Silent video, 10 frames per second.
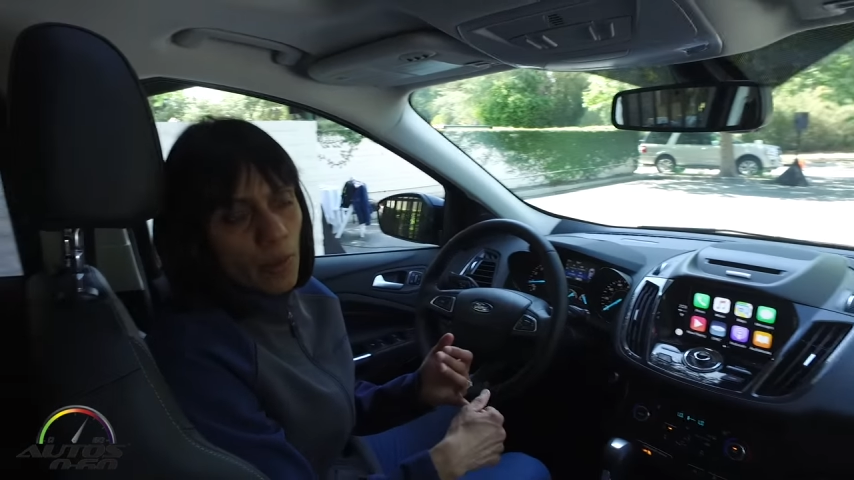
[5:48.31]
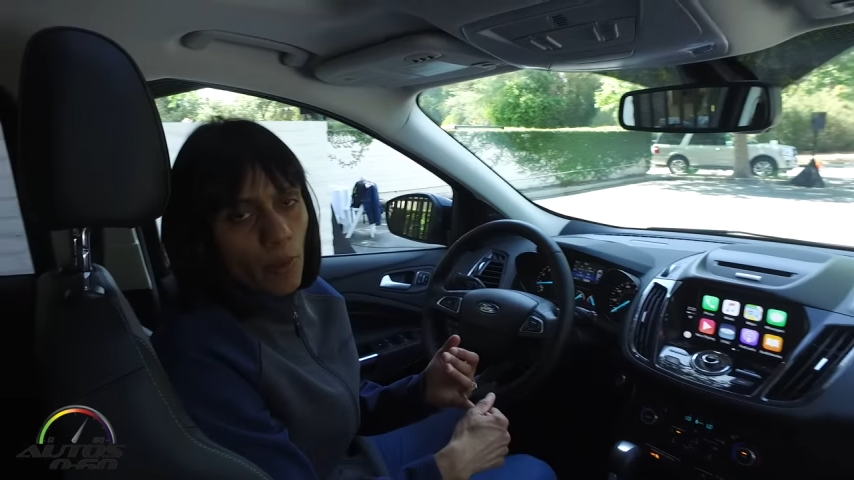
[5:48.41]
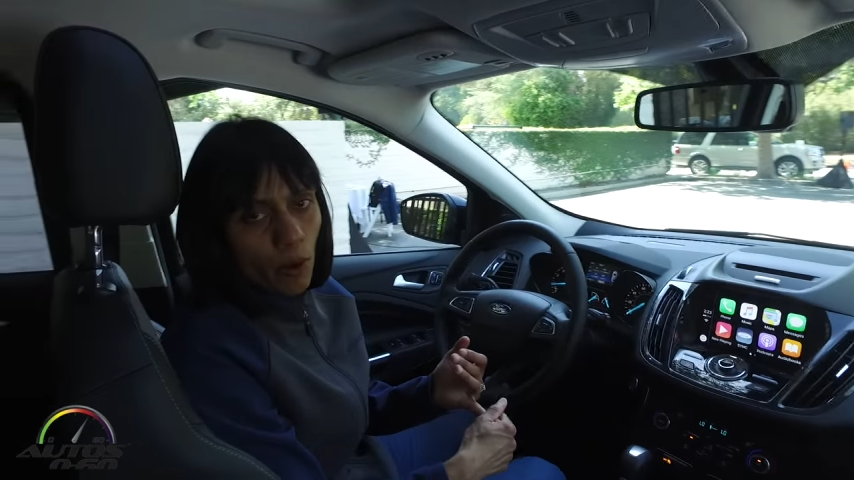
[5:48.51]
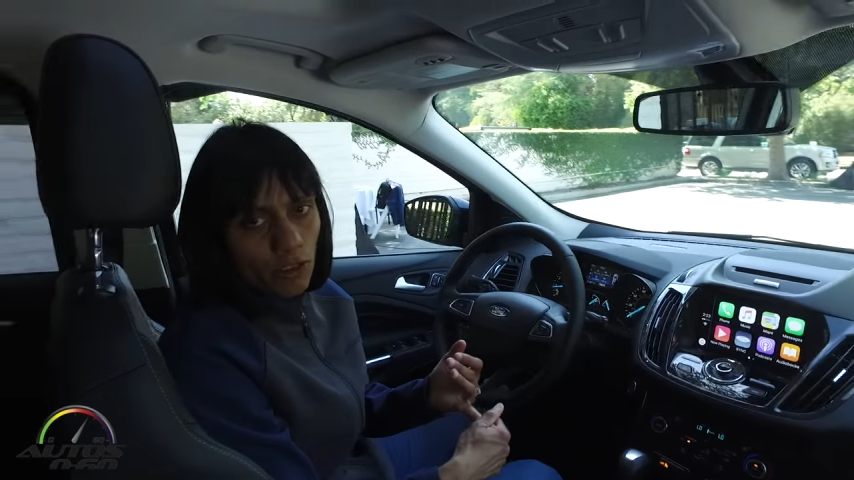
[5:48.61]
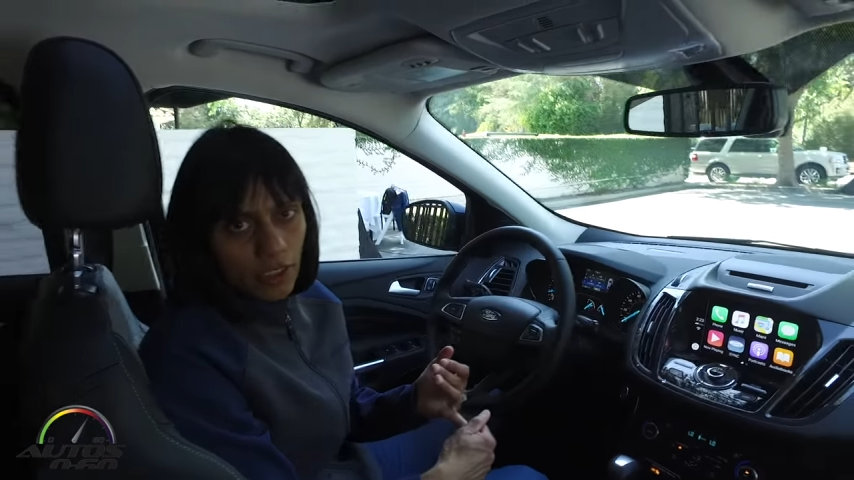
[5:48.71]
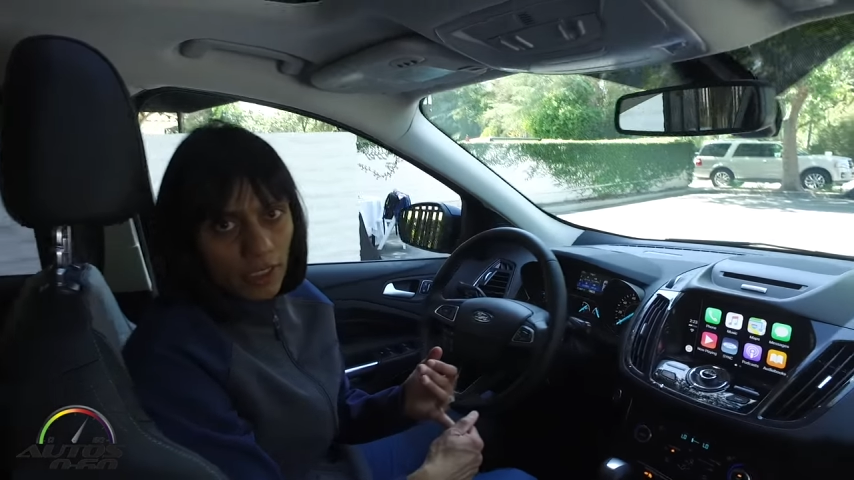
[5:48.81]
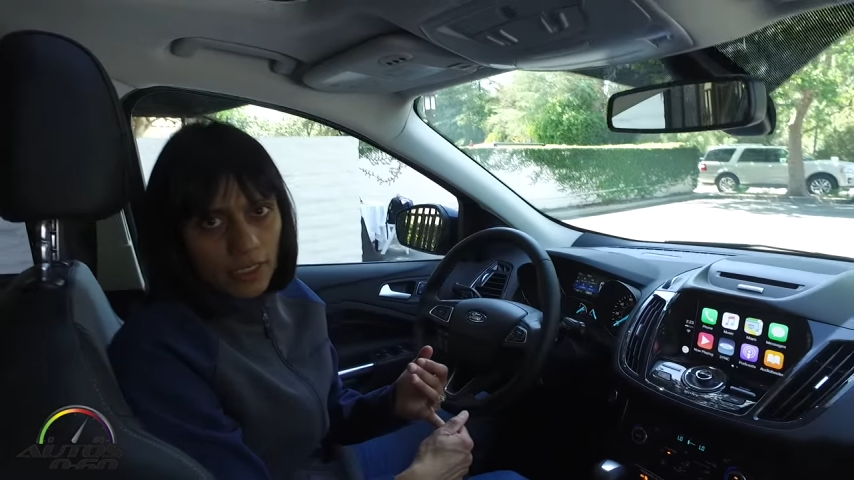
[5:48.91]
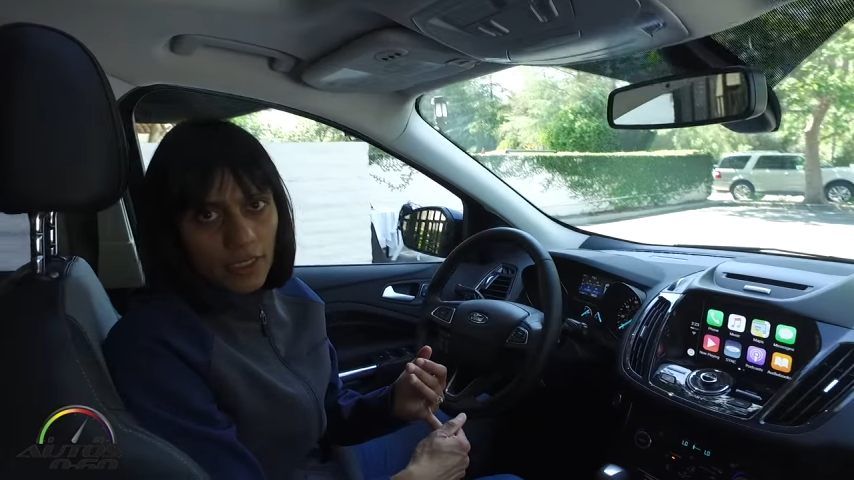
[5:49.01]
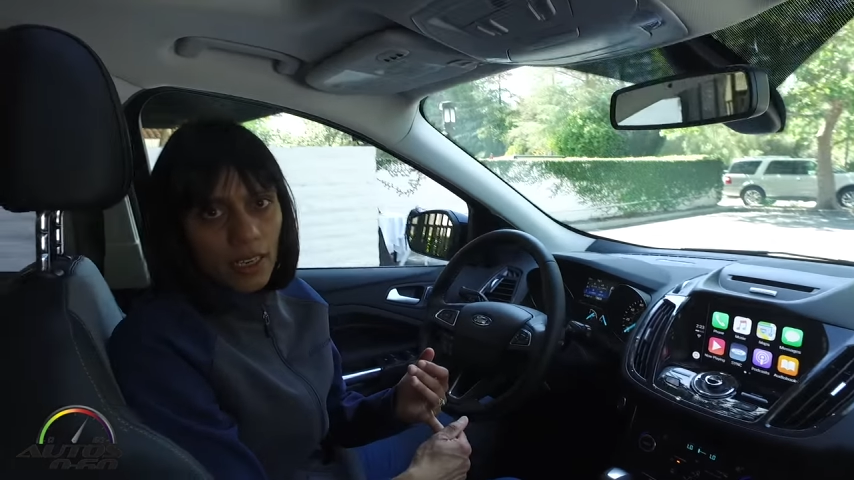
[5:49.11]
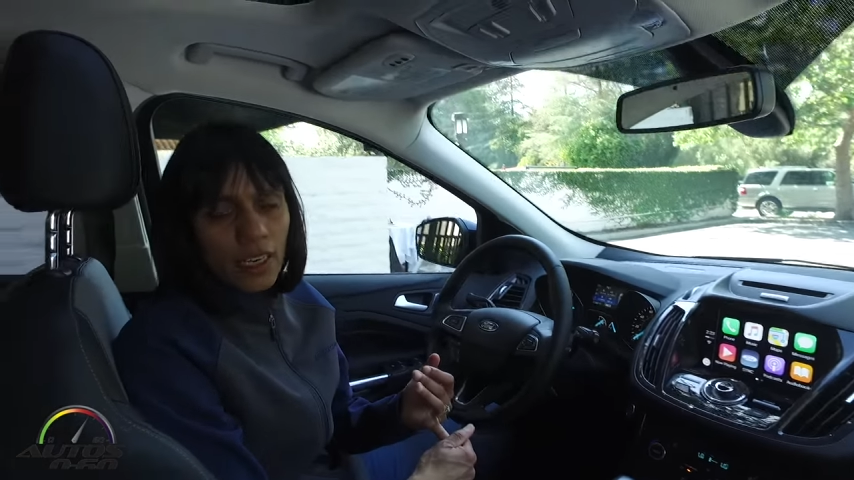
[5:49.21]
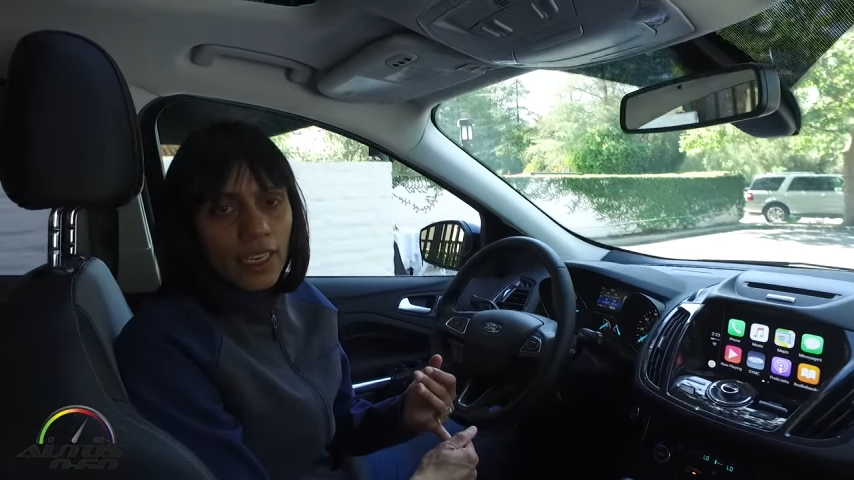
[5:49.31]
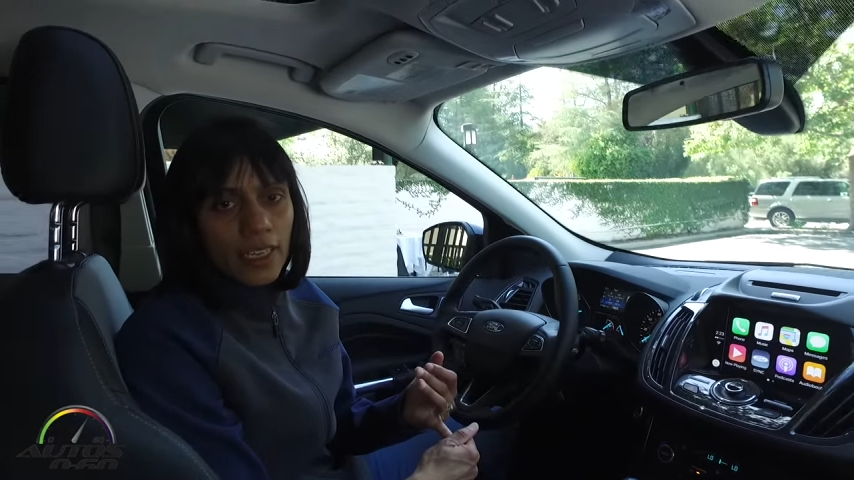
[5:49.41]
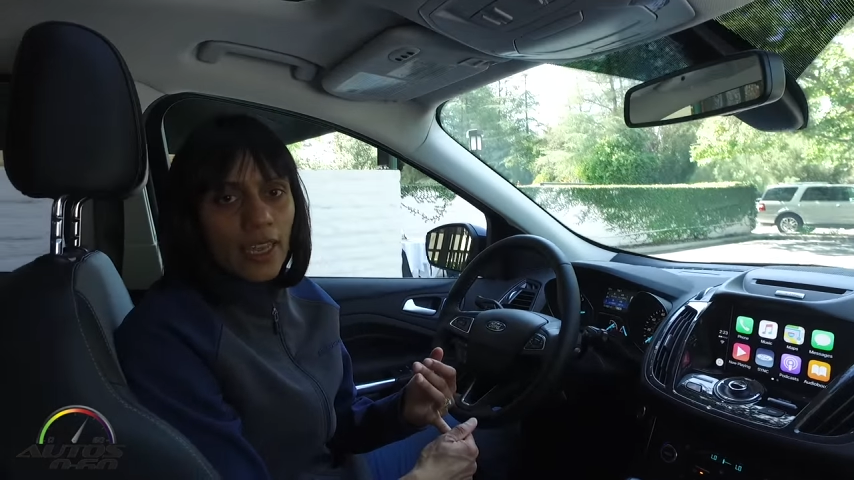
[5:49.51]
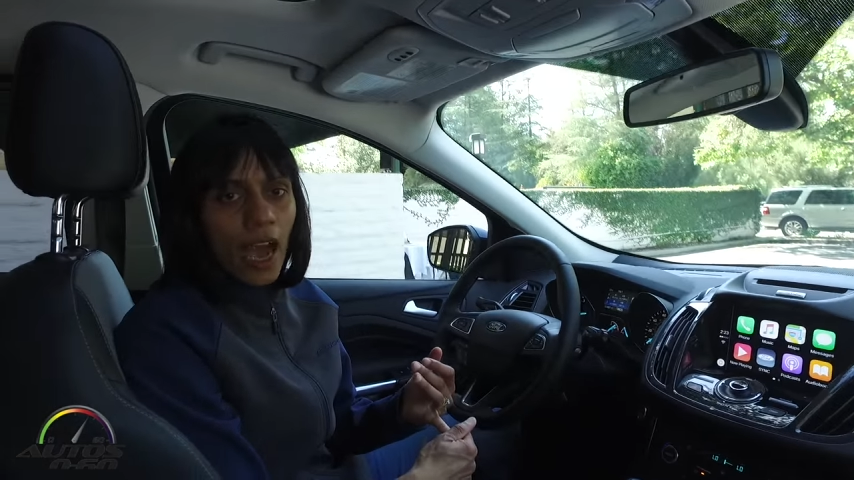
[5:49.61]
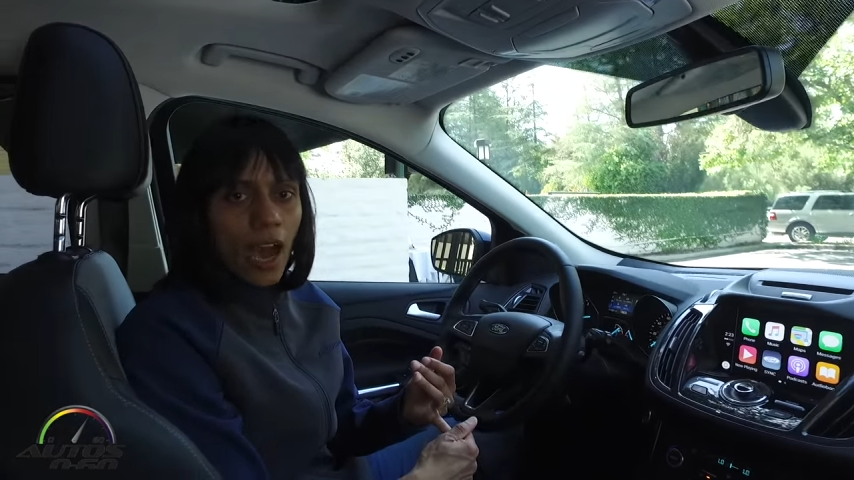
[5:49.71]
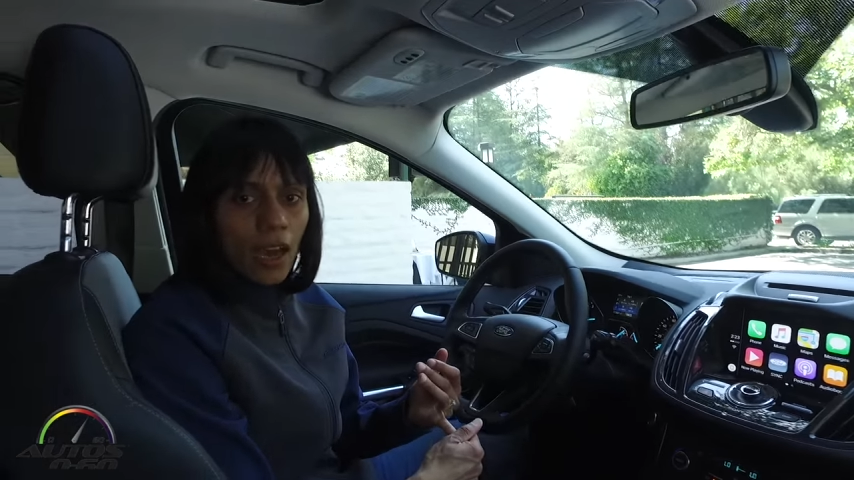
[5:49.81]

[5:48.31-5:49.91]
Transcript: remotely turn it